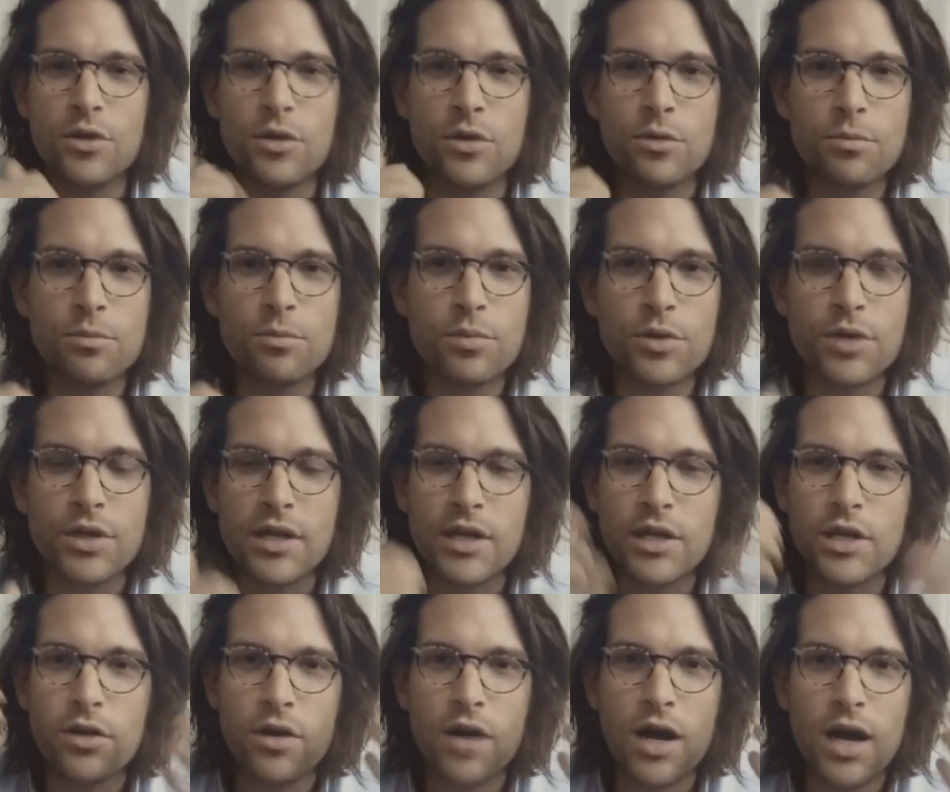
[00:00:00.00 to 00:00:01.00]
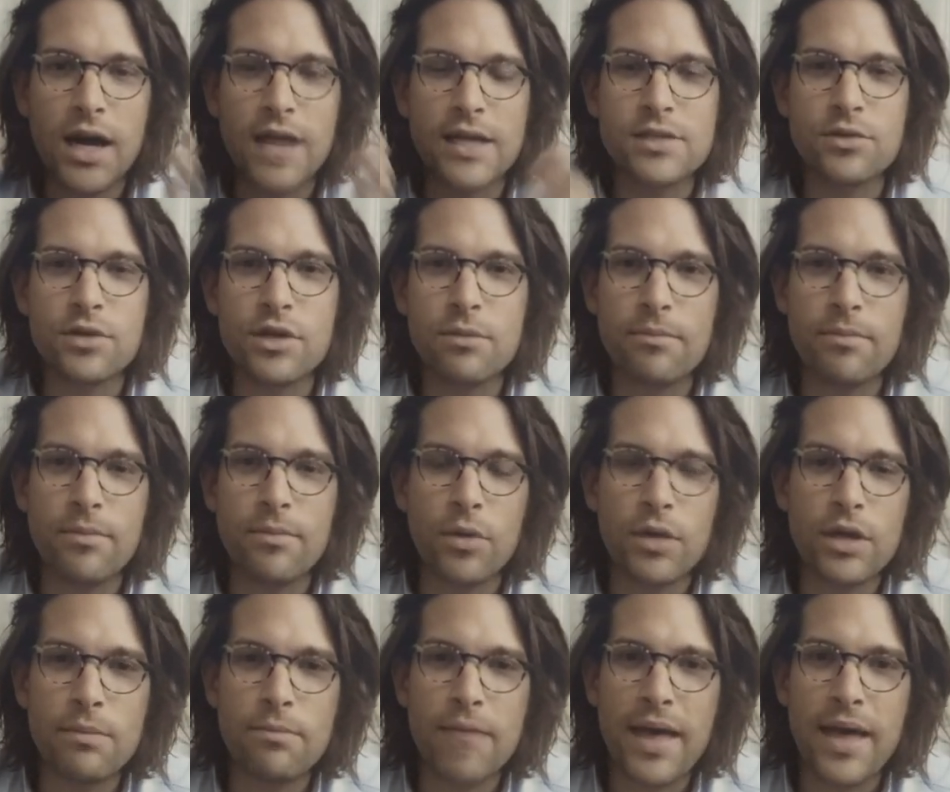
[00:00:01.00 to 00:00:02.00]
you put it in your eyes or your, or
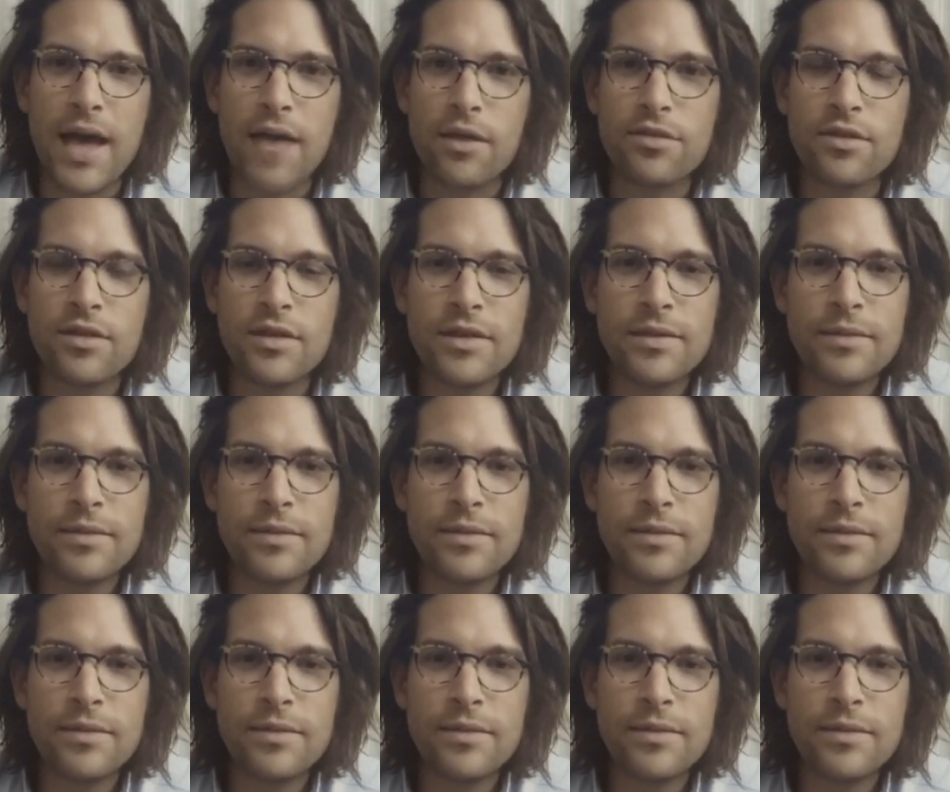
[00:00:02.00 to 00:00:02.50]
your mouth,